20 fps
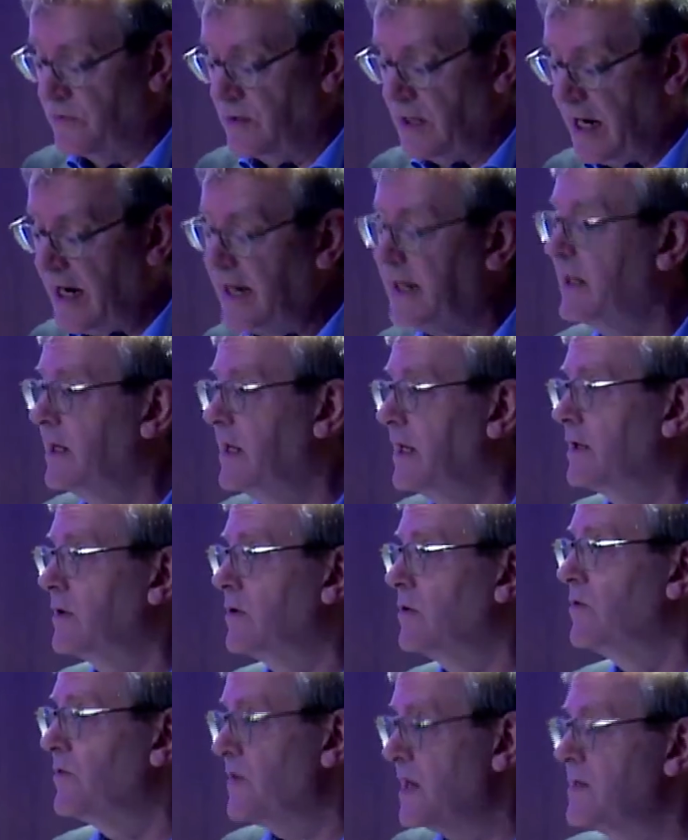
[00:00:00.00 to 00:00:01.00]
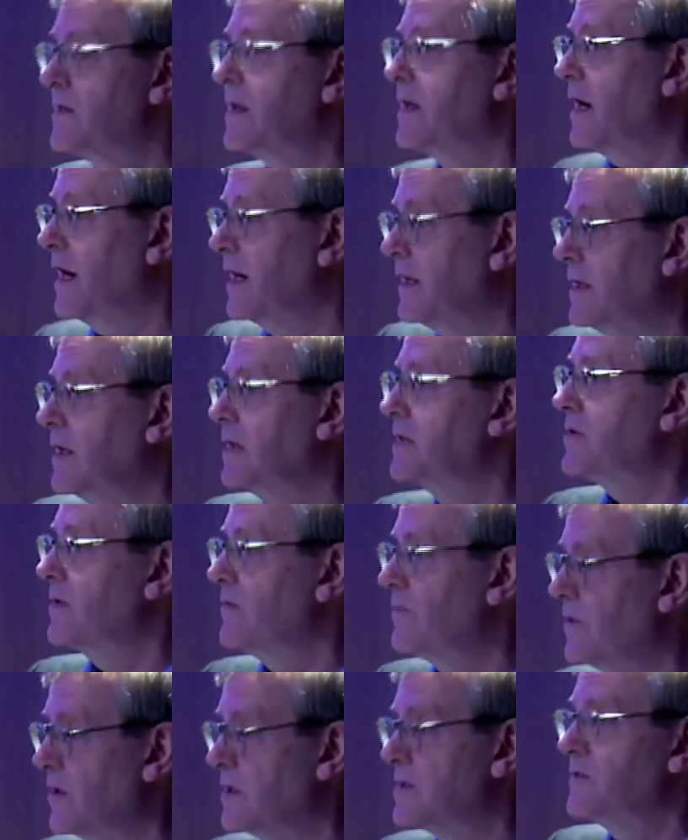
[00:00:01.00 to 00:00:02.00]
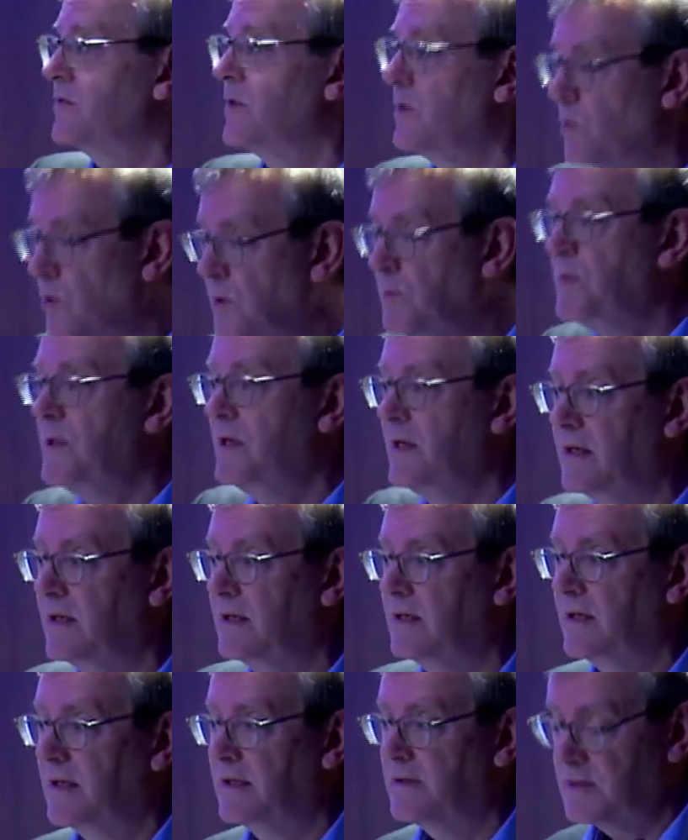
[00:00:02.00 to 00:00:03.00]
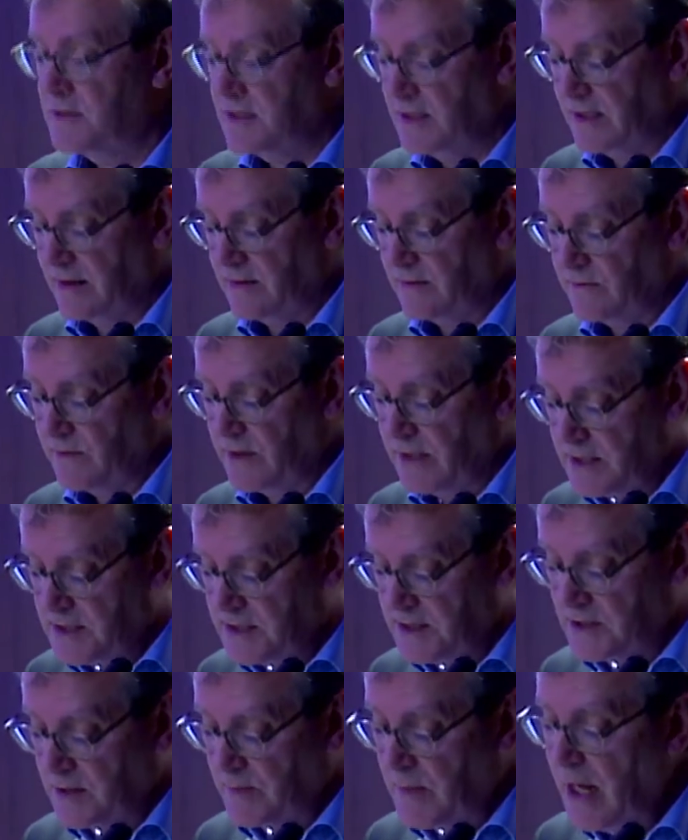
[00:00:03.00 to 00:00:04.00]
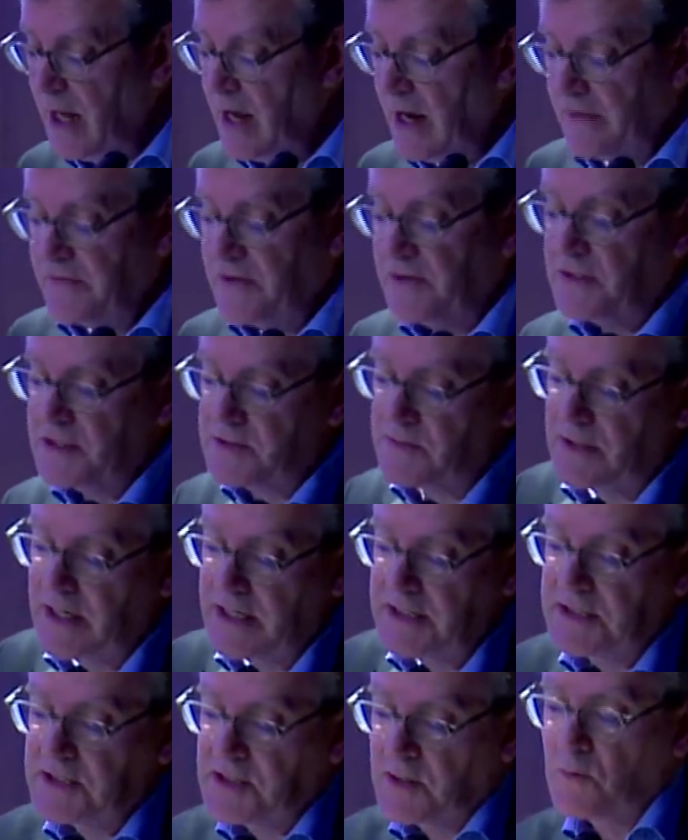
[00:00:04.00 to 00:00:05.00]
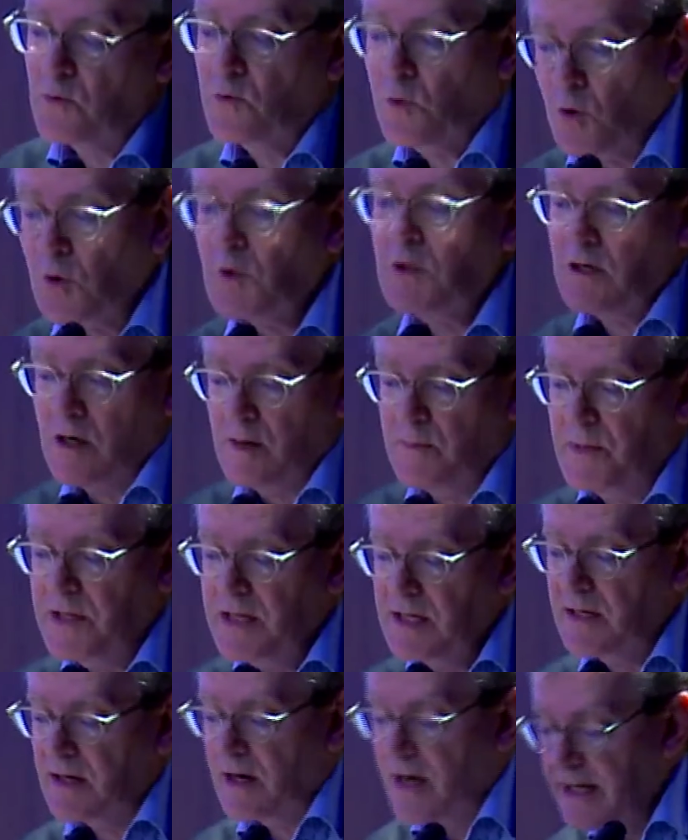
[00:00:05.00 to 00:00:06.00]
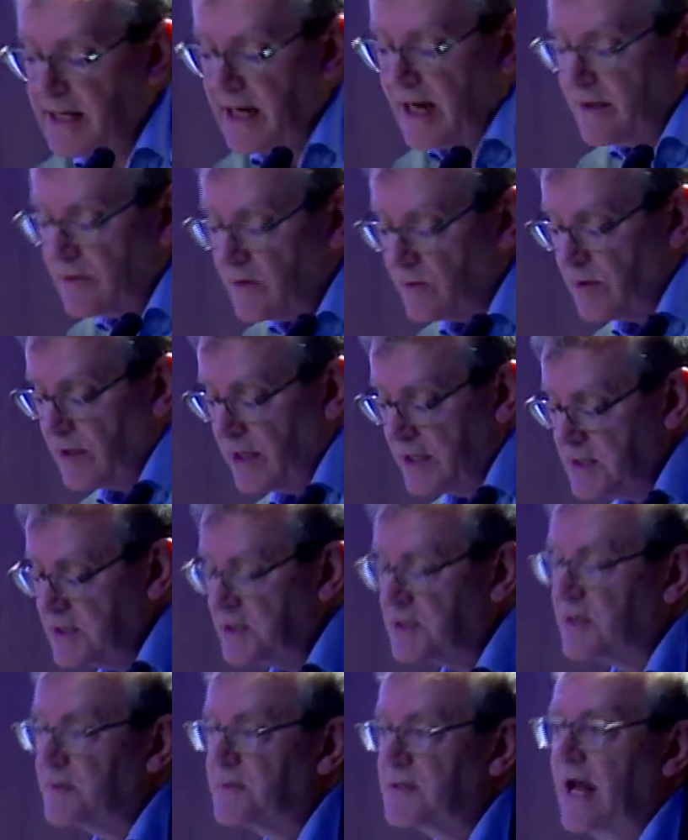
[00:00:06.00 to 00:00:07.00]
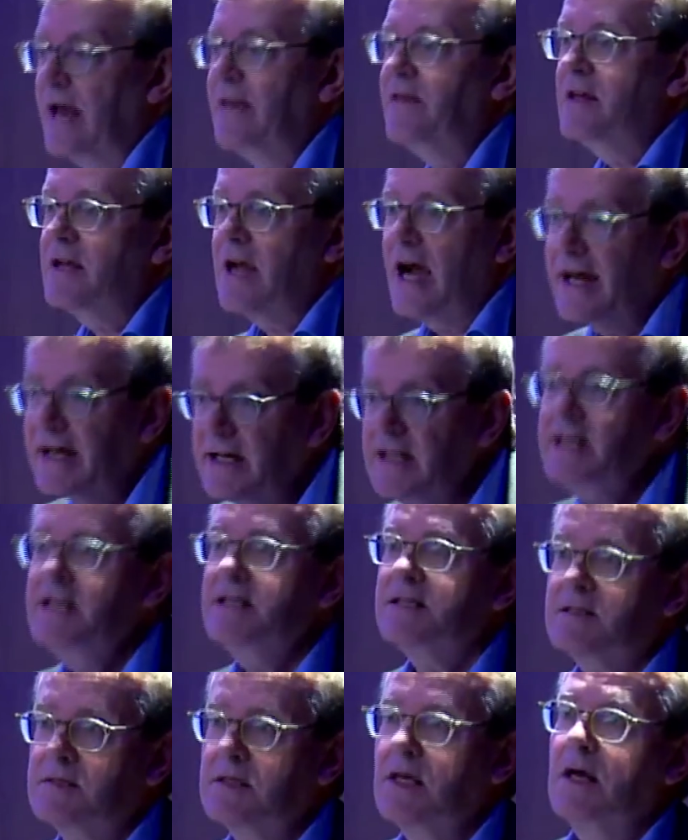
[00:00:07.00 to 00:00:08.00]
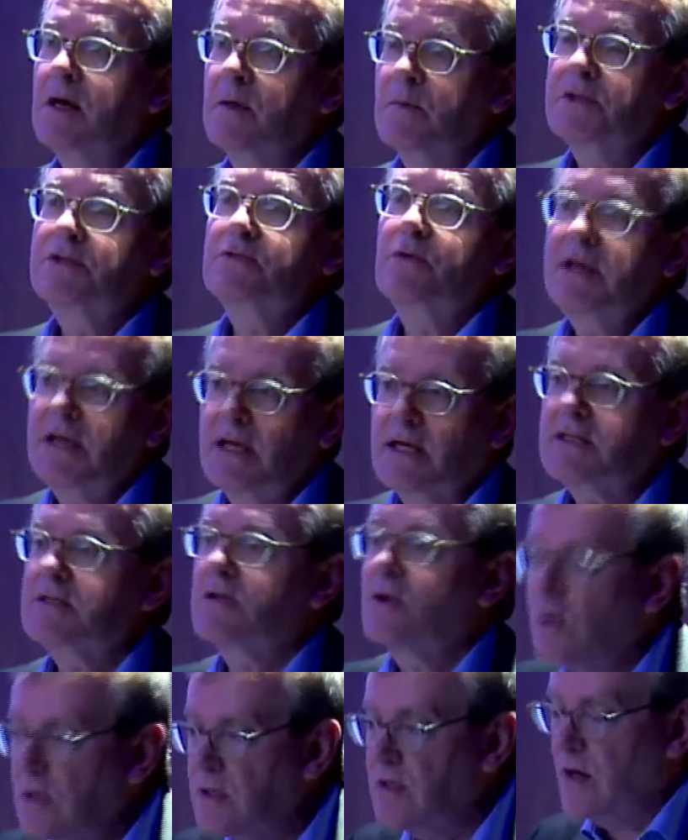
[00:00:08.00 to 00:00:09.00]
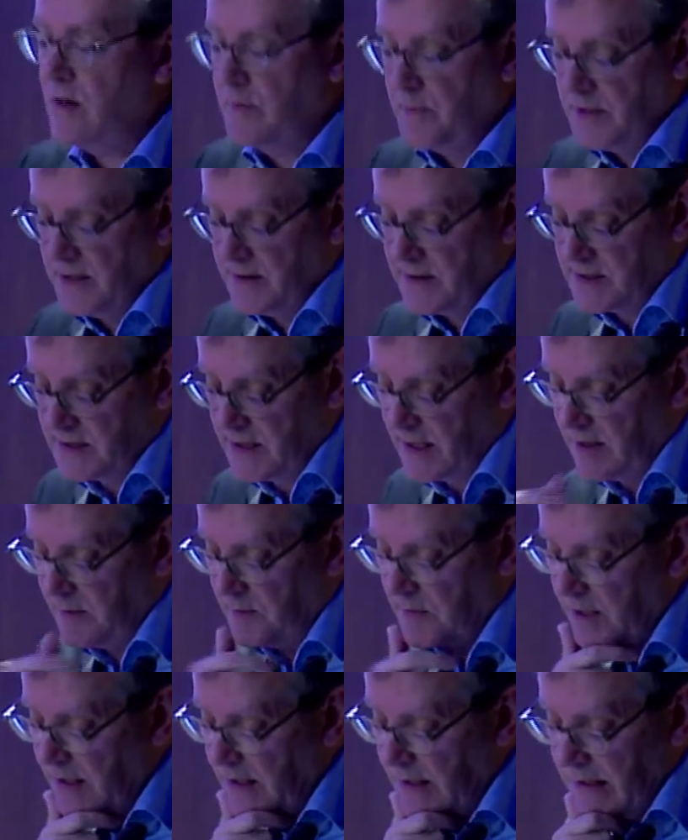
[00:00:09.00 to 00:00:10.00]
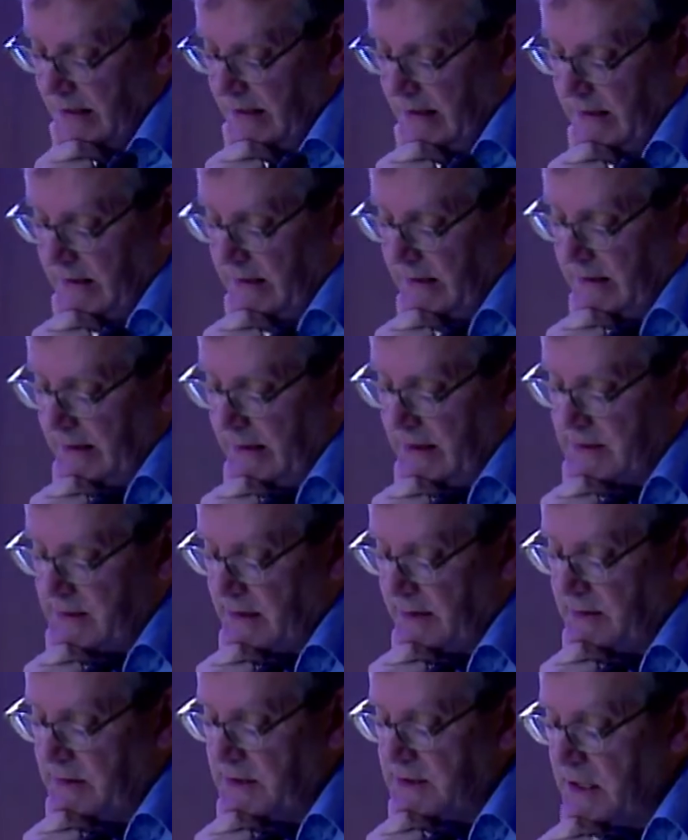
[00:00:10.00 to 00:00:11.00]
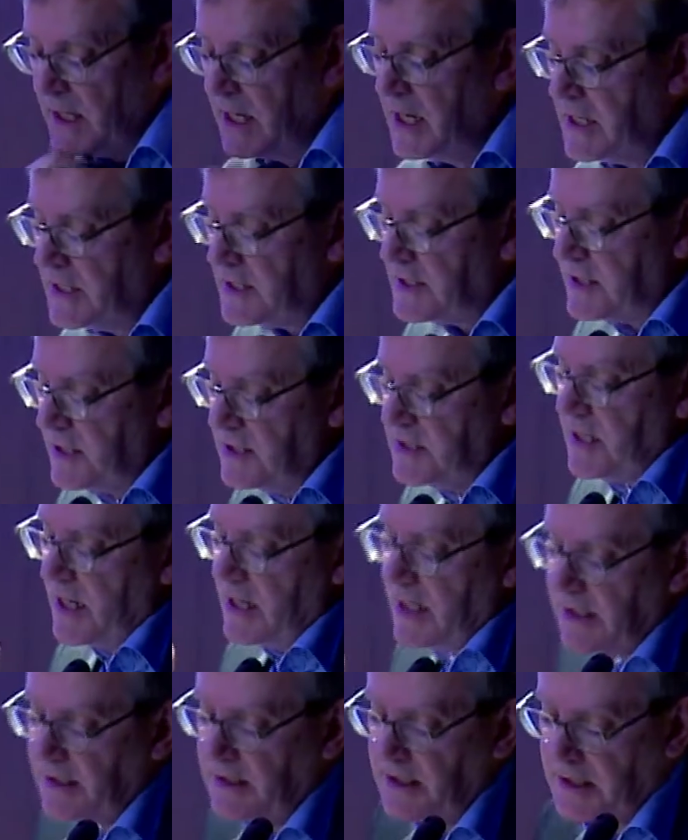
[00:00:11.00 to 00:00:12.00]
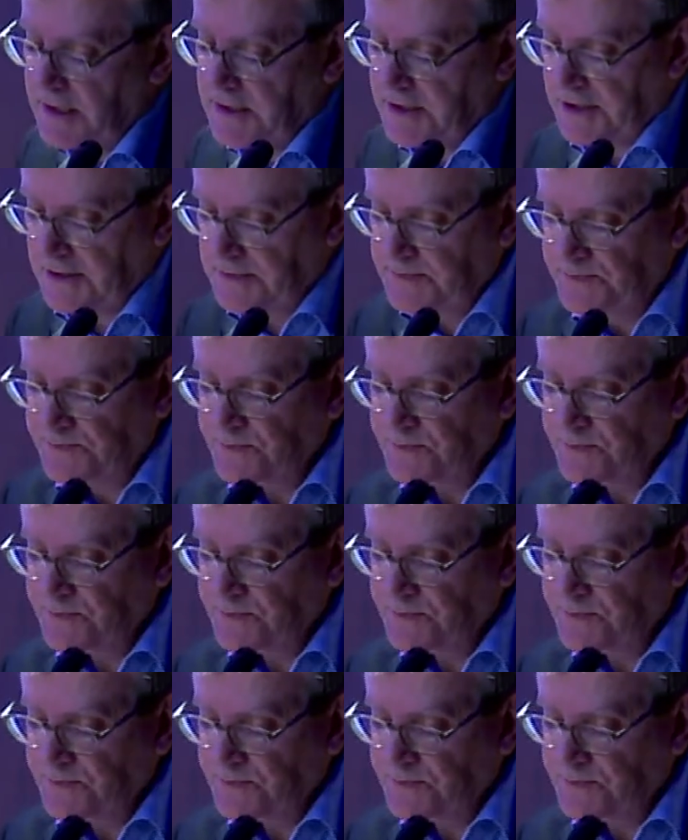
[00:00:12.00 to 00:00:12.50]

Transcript: the architect to think that architecture and philosophy would be an interesting relationship. I think this relationship could not be like other relationships, and the unease between us could not be the same as others. Since architecture,